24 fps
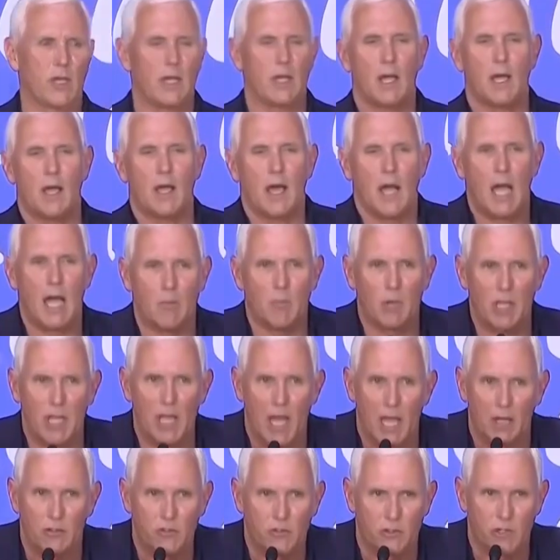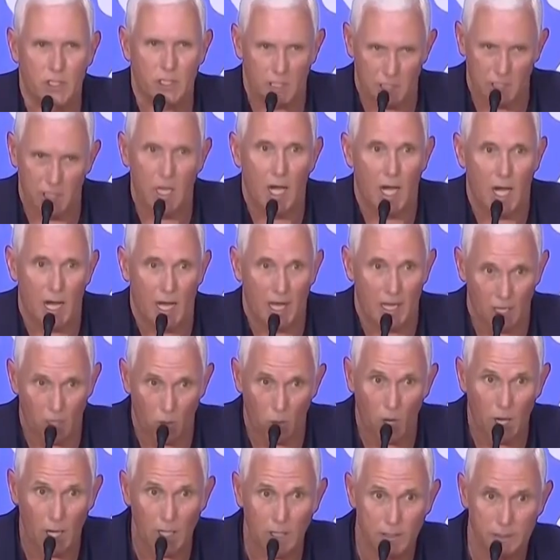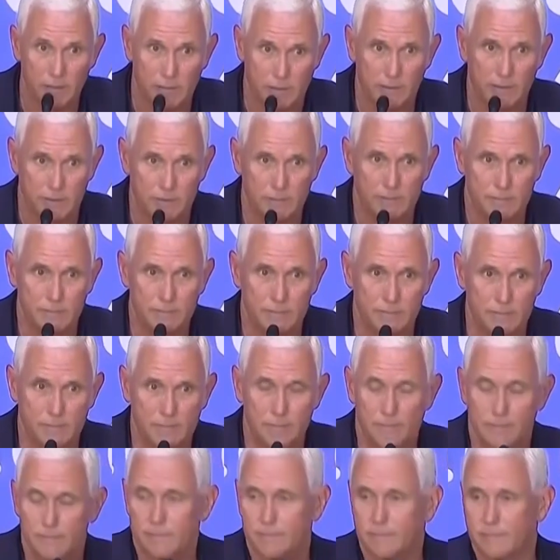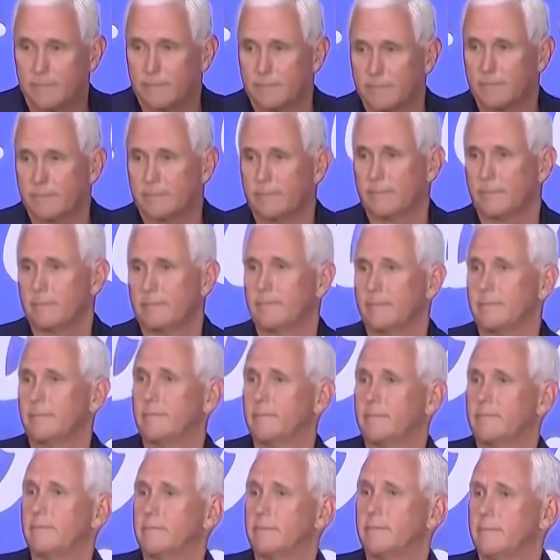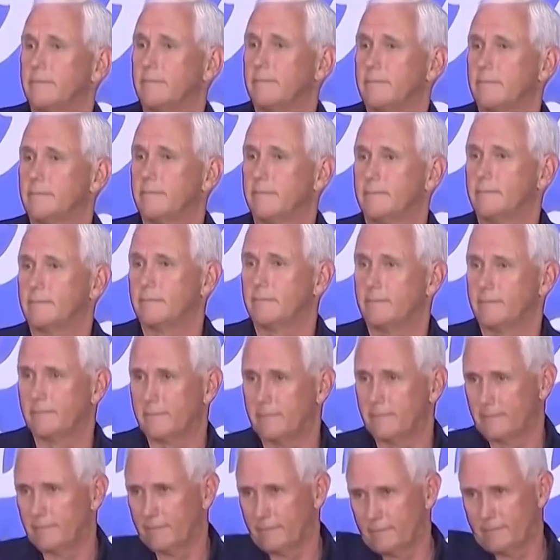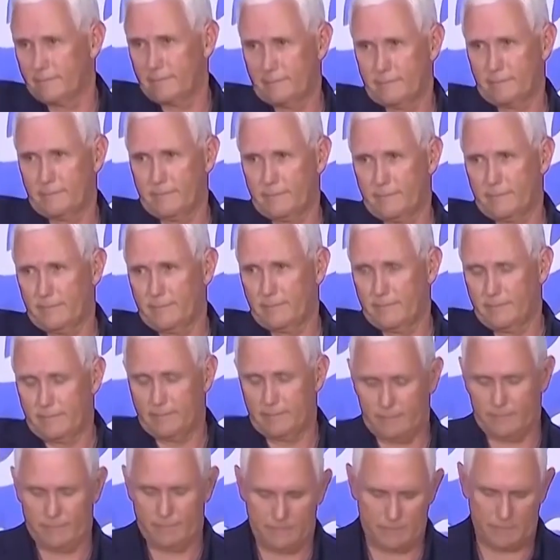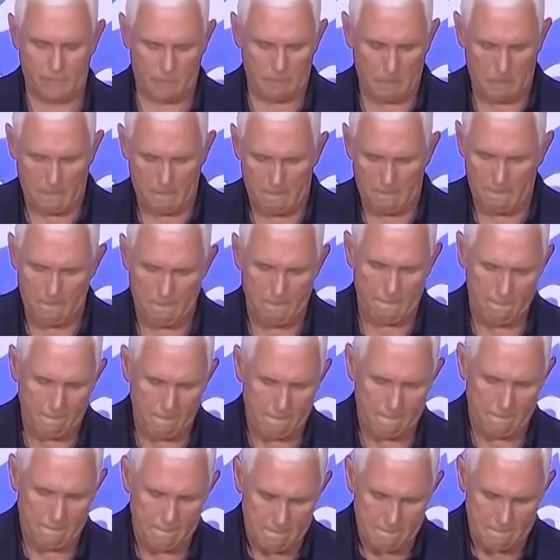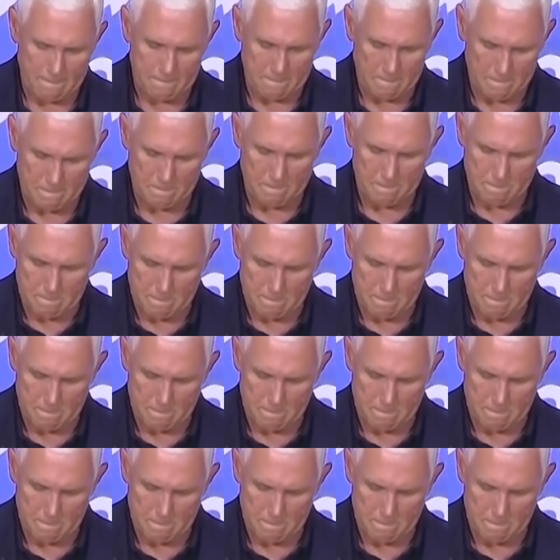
uh, but you know, he has this sort of buttery smooth radio ad delivery. He wants to be a sort of a kind